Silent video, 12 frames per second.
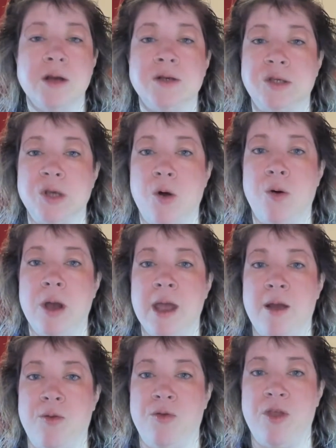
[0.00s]
So
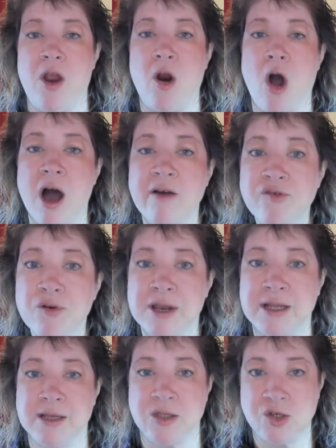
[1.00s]
they're
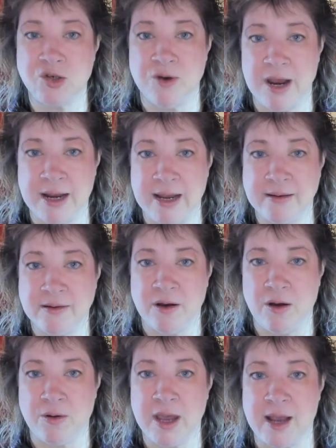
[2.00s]
offering this training,
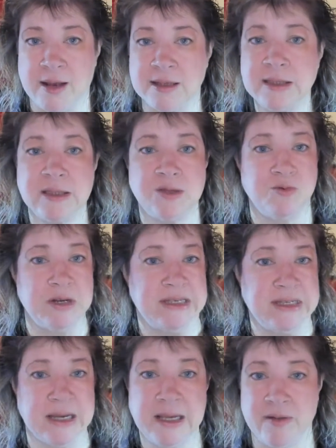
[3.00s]
okay, and this is
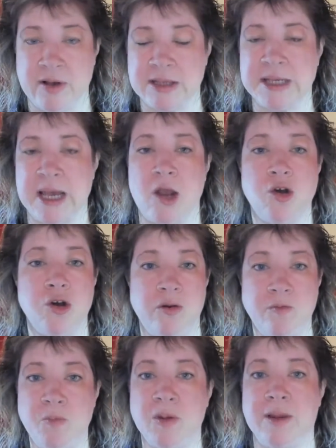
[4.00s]
ridiculous. I
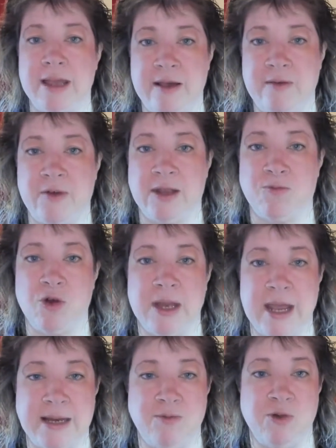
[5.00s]
couldn't believe it when
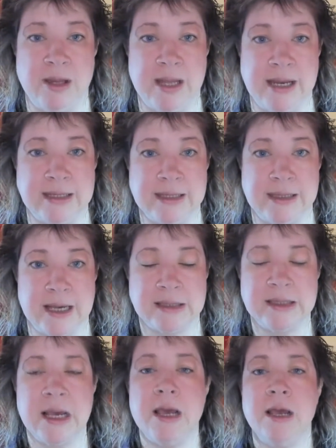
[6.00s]
they when they did this.